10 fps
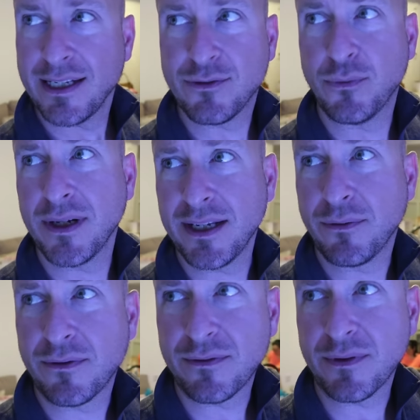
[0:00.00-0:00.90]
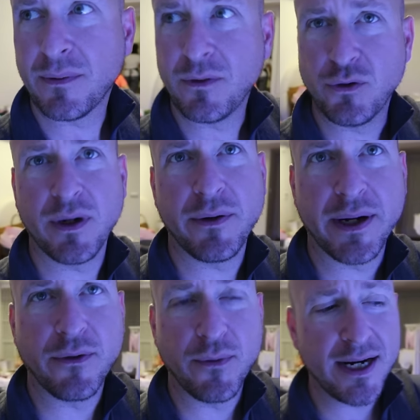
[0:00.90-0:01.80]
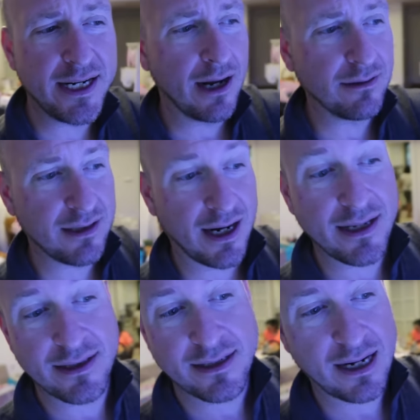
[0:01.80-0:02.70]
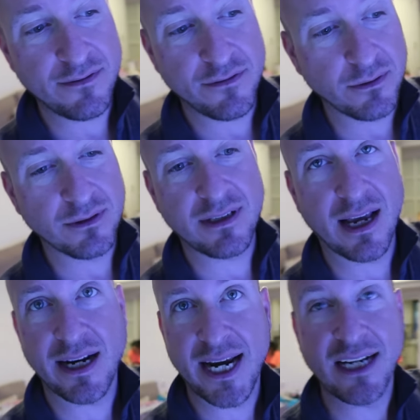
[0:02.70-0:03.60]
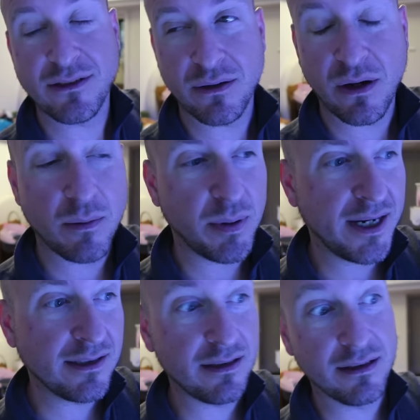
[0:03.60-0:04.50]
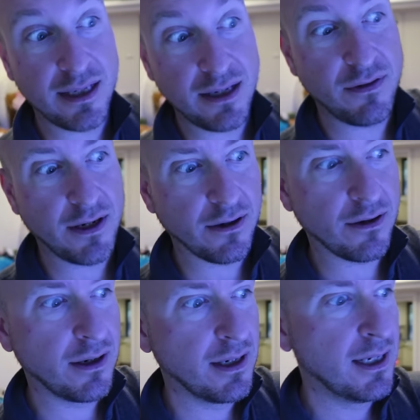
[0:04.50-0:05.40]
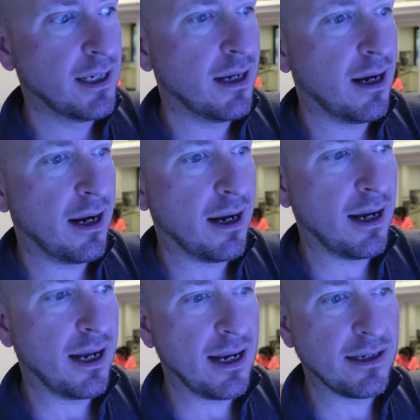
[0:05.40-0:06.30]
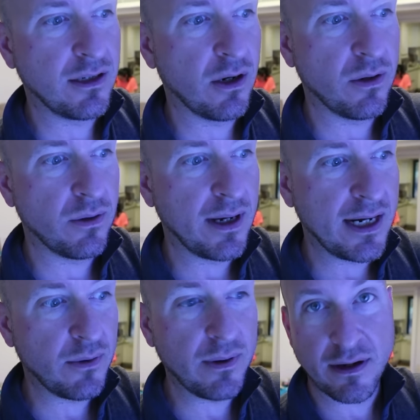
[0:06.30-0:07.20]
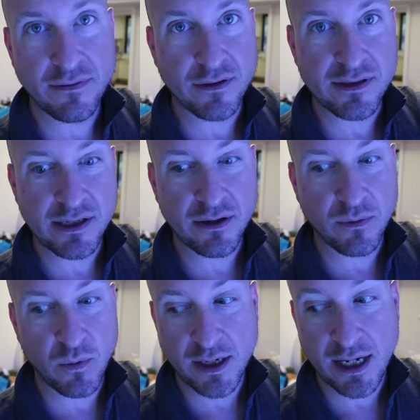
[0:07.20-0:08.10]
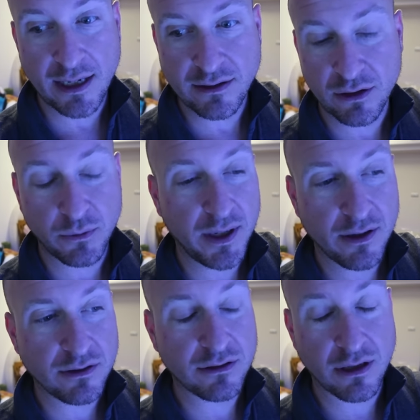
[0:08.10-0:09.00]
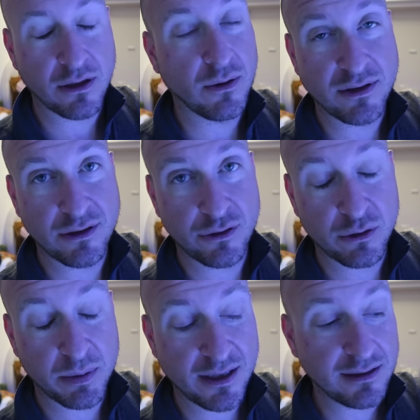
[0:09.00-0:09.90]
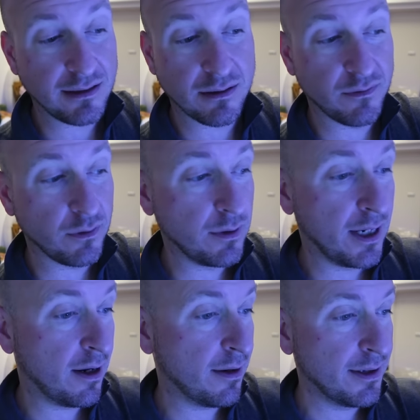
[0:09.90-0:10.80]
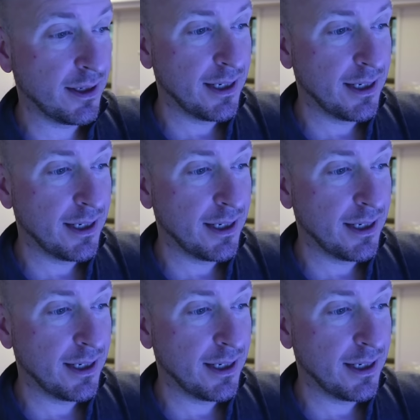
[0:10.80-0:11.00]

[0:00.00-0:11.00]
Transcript: It's really dreary and rainy outside and the typhoon has kind of canceled all plans to leave here uh, and go anywhere for dinner and whatnot. So we are just gonna go to sister's place, eat some food there.